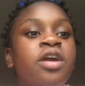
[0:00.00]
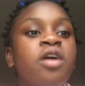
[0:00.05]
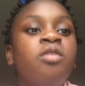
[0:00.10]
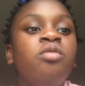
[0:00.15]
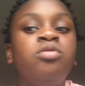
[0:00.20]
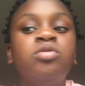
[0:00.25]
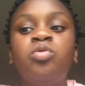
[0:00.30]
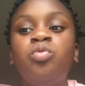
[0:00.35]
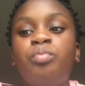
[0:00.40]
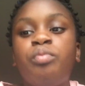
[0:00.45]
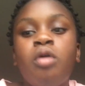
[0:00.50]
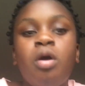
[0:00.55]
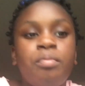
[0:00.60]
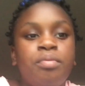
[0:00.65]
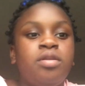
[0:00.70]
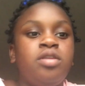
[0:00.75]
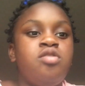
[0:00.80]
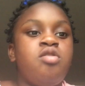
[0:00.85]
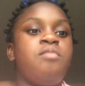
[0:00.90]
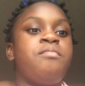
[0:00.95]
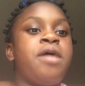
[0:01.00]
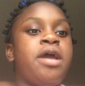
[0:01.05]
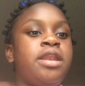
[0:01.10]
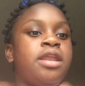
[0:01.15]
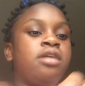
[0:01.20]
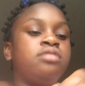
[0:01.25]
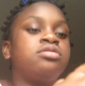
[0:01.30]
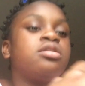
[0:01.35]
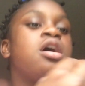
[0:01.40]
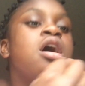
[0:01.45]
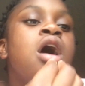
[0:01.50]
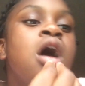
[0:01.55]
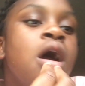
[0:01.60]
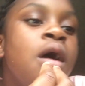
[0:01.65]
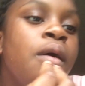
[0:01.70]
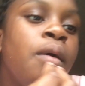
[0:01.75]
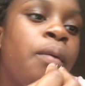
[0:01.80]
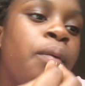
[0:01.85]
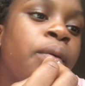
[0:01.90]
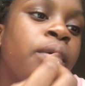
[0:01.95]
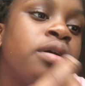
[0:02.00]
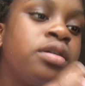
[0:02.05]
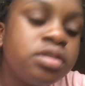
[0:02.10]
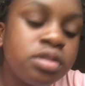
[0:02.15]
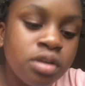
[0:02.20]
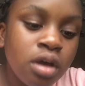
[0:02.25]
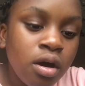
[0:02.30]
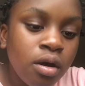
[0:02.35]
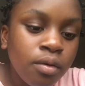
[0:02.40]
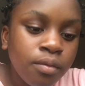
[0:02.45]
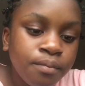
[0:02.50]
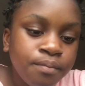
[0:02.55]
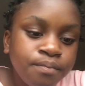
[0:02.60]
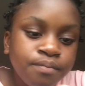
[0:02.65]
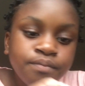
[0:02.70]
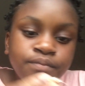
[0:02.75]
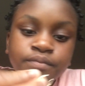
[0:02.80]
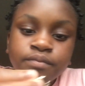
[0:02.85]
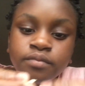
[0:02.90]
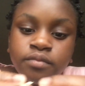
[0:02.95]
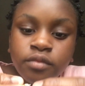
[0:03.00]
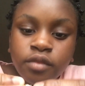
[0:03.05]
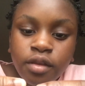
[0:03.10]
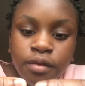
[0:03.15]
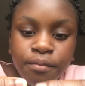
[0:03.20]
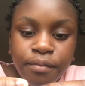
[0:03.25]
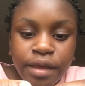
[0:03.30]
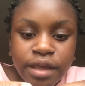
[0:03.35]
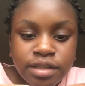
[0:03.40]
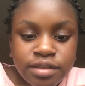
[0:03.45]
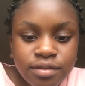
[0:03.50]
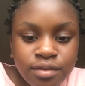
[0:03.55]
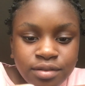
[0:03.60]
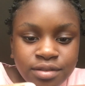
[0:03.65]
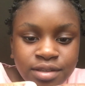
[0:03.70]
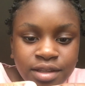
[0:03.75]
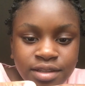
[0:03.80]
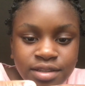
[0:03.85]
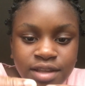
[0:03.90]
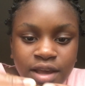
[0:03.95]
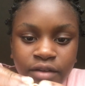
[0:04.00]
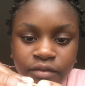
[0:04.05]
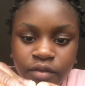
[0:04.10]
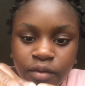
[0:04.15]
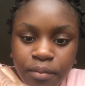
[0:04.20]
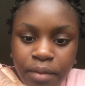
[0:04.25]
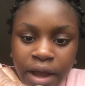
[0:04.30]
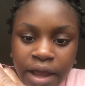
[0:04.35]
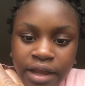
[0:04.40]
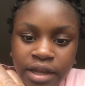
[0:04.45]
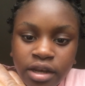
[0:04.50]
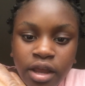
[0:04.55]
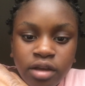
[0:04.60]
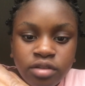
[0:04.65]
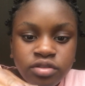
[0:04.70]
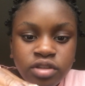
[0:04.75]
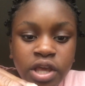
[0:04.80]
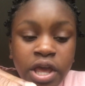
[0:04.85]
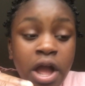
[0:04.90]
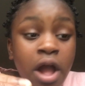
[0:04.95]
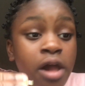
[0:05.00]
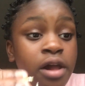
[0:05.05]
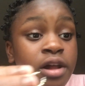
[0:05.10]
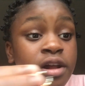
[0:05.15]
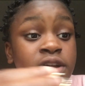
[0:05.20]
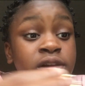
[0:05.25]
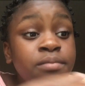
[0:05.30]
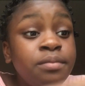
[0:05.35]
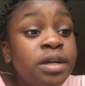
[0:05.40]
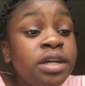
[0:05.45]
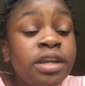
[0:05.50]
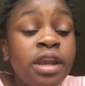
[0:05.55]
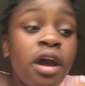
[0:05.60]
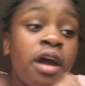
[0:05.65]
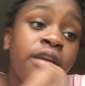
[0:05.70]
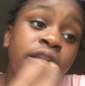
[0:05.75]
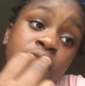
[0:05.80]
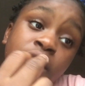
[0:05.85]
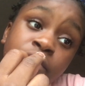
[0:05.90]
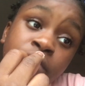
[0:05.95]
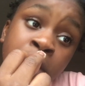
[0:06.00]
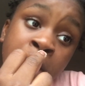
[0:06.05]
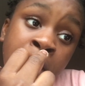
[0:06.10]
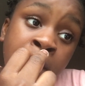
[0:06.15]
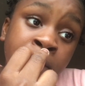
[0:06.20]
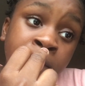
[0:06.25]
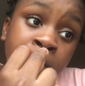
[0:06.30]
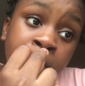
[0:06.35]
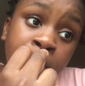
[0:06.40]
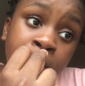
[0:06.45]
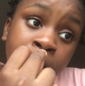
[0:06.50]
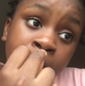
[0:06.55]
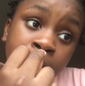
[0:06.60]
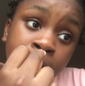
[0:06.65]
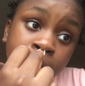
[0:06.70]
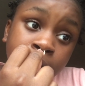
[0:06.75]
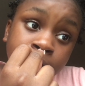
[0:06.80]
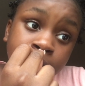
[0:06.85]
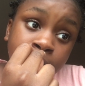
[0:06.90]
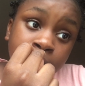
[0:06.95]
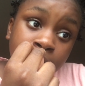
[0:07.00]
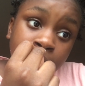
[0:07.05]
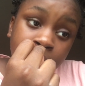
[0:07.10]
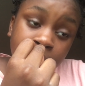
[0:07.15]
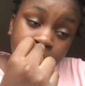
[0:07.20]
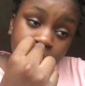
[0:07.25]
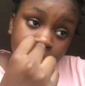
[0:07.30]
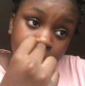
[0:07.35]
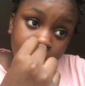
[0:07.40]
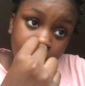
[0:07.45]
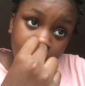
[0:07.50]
nail glue properly with my nails. So, makes no sense ever buying nails again. I might not never ever buy nails again.